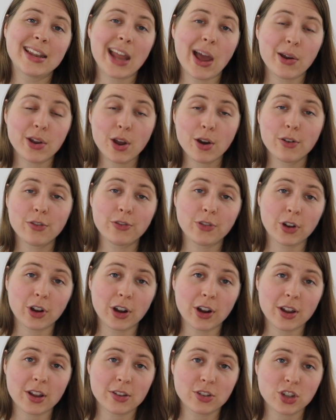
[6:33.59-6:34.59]
Now, I know
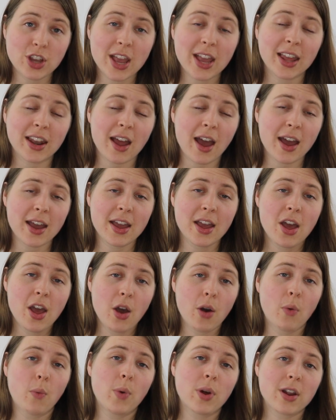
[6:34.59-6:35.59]
for Jake and I,
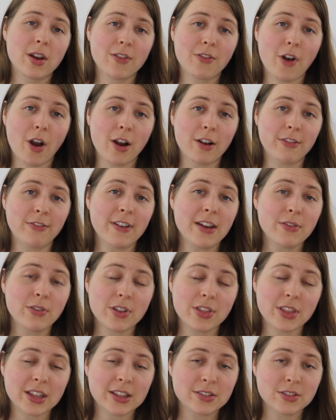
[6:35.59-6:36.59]
one of our
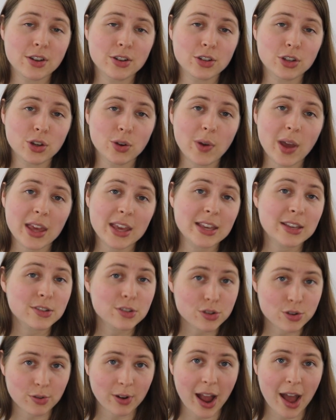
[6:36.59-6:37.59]
favorite things to do
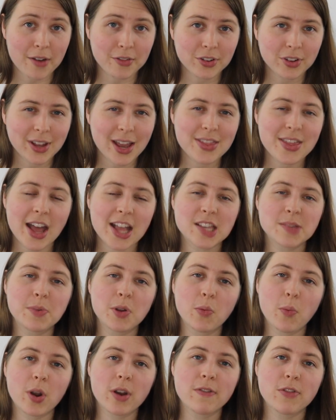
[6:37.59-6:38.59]
is travel, and that's
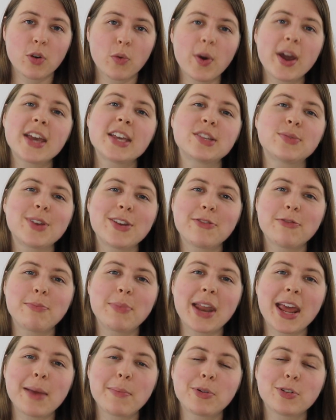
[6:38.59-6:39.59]
been one of the ways we've
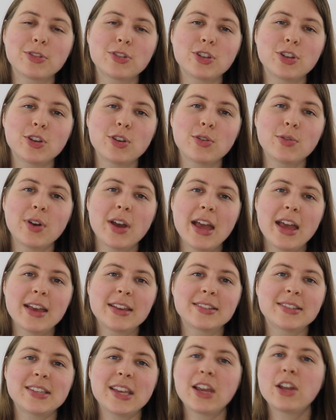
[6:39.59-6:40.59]
been able to
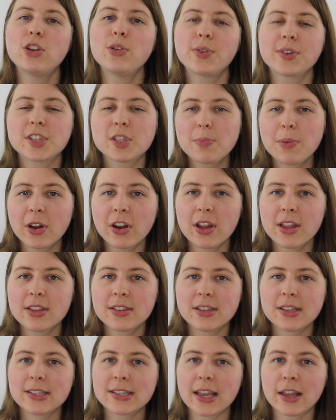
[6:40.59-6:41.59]
seek new
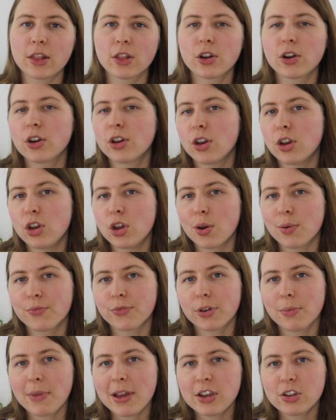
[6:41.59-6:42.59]
experiences and learn new
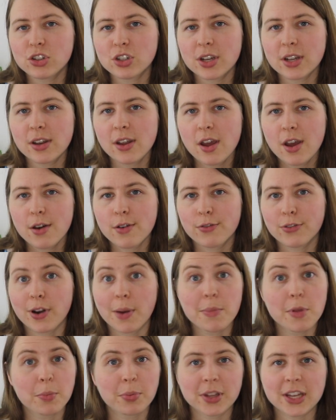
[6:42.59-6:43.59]
information
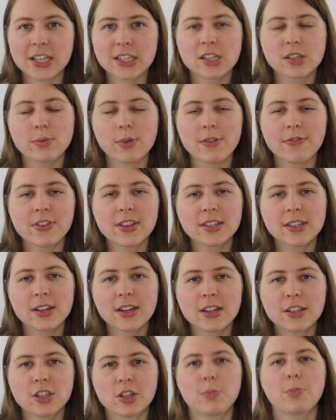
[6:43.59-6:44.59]
from the places we
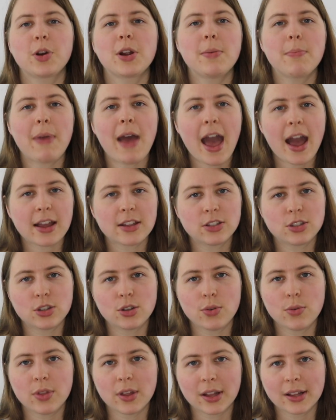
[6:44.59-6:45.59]
visited to bring back
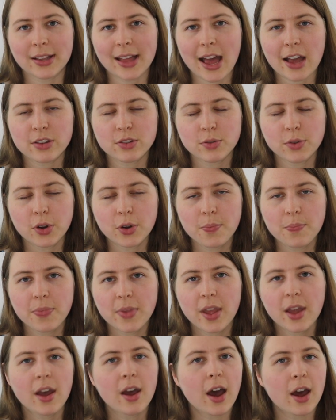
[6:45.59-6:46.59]
to the classroom.
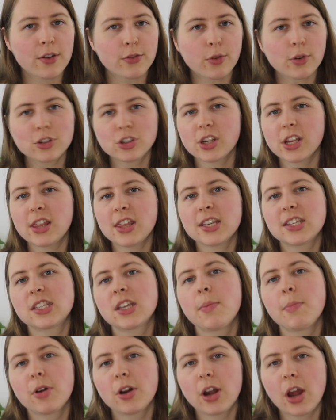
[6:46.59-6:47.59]
Unfortunately, this
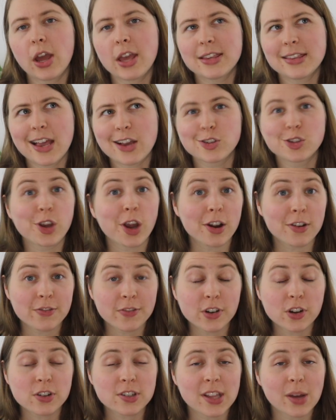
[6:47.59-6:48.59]
summer is actually our
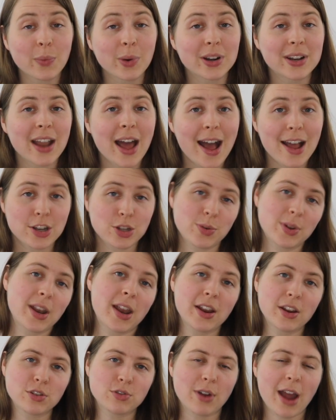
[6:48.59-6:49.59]
first that we're not doing
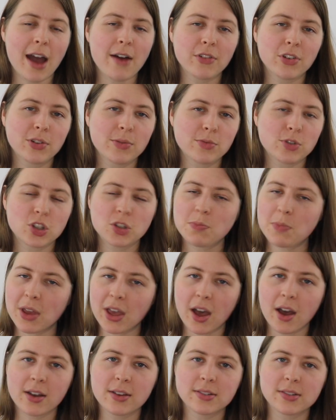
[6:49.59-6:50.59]
any travel just
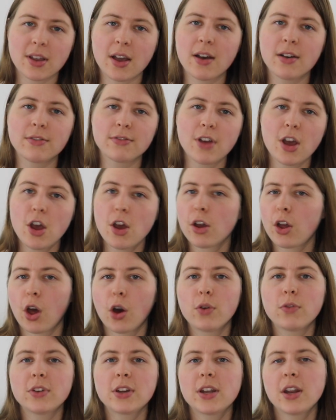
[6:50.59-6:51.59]
because of
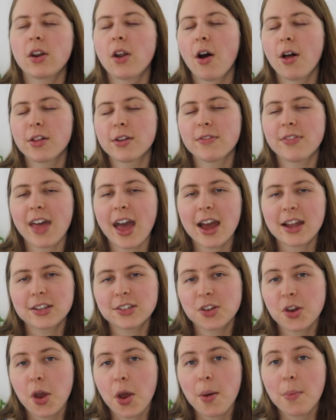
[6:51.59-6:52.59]
COVID and all of
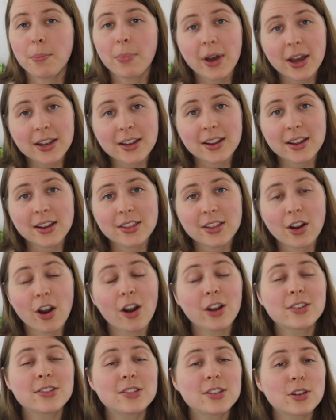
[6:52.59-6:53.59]
that, but there
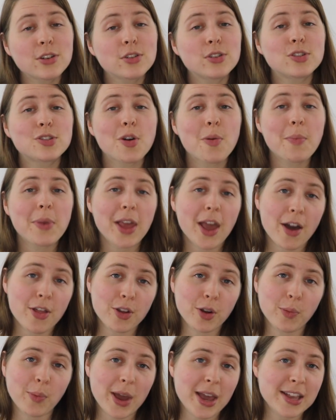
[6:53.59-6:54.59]
are still so many
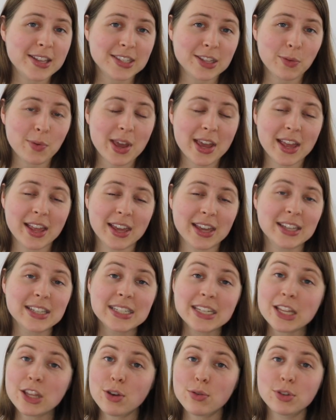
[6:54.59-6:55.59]
other ways that we can
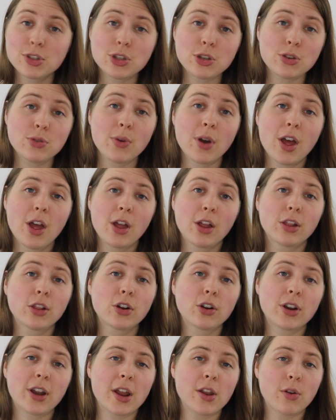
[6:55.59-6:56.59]
continue to
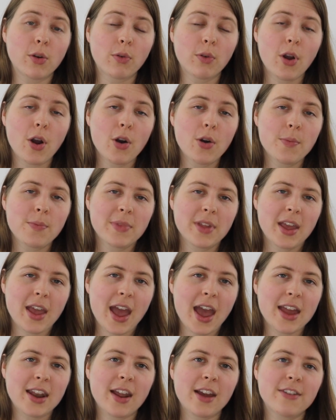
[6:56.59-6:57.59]
learn and grow,
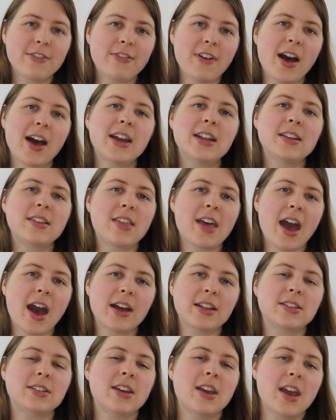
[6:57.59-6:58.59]
and I find
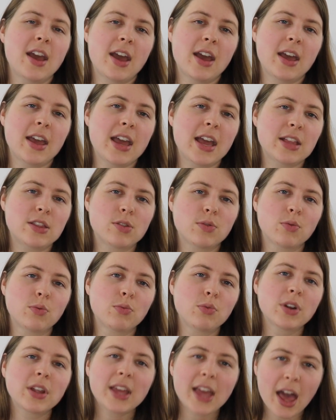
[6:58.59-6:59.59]
that it's
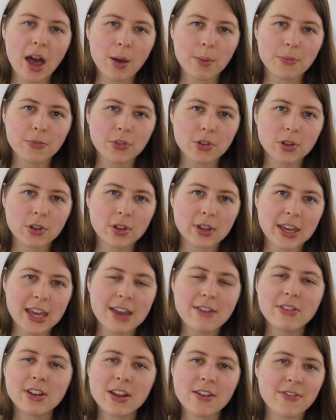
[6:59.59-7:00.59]
really helpful,
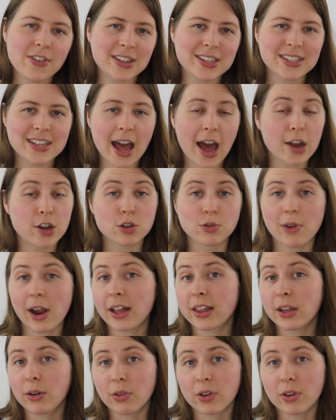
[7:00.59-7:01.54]
even if it's not directly